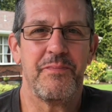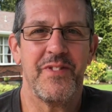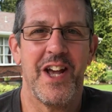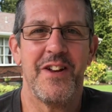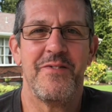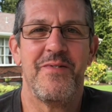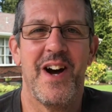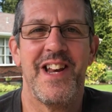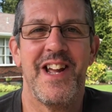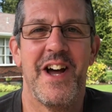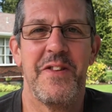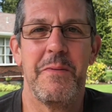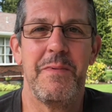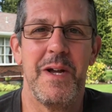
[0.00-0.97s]
and inviting
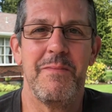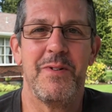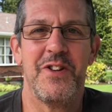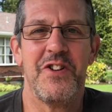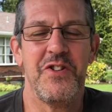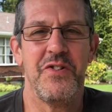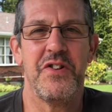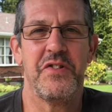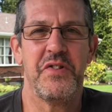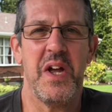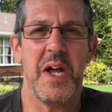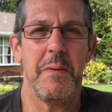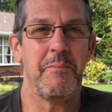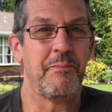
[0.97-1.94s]
other people to do the
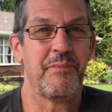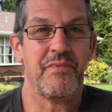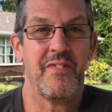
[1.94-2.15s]
same.